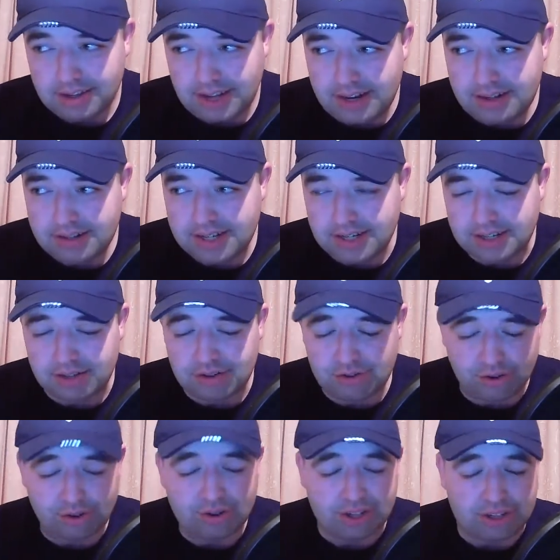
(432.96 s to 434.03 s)

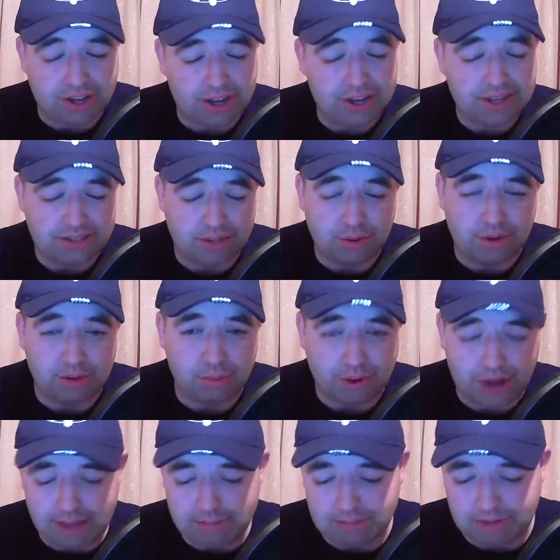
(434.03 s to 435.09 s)
throw the ties out of the
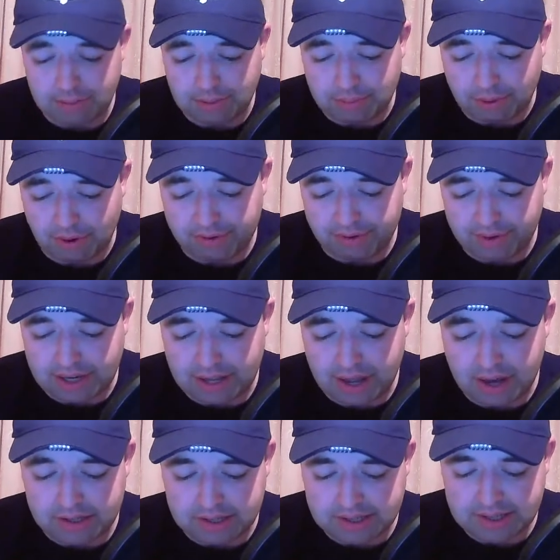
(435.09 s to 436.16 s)
pram, to be perfectly
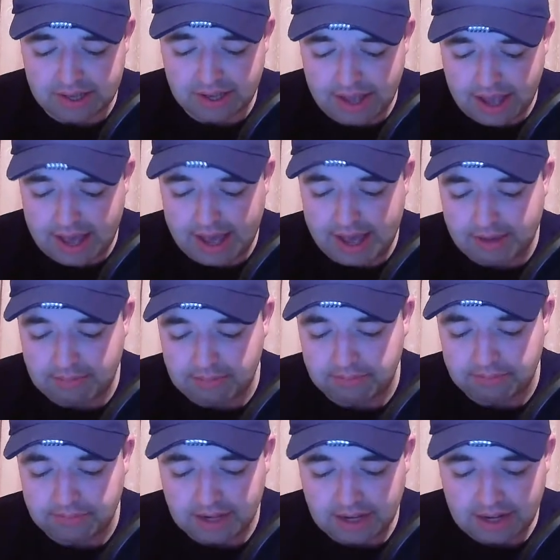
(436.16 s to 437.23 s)
honest.
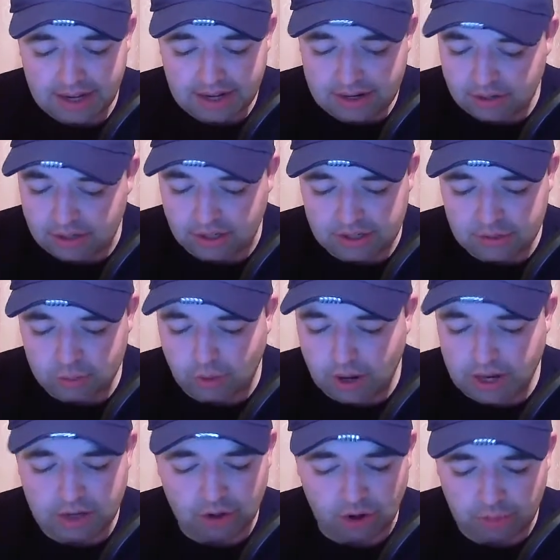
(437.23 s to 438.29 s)
Look at this
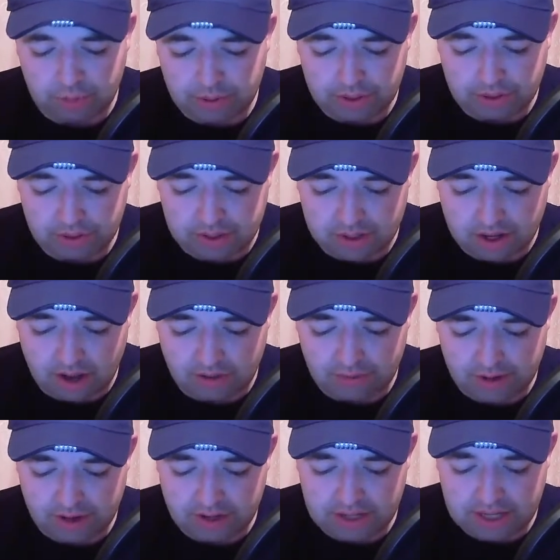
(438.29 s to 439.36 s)
wide open, there's an
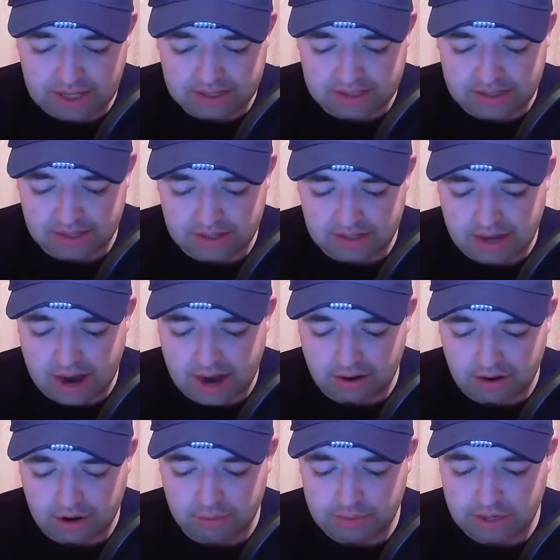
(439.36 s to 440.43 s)
awful lot of these that are
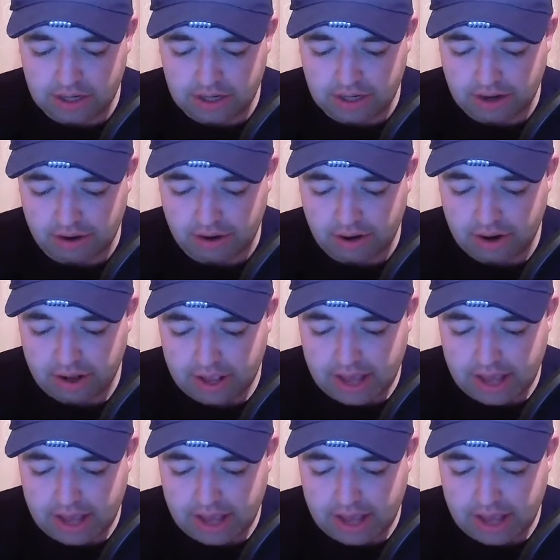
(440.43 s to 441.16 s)
coming in here